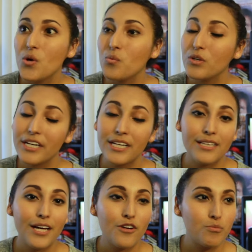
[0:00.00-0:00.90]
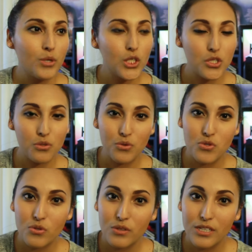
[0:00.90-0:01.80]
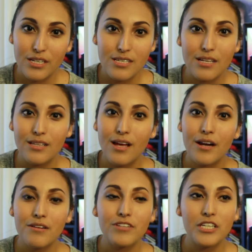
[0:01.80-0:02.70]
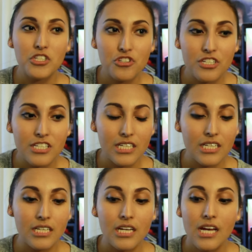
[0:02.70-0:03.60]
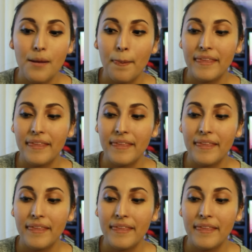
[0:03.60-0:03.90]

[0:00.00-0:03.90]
We're getting a lot of personal stories, a lot of interesting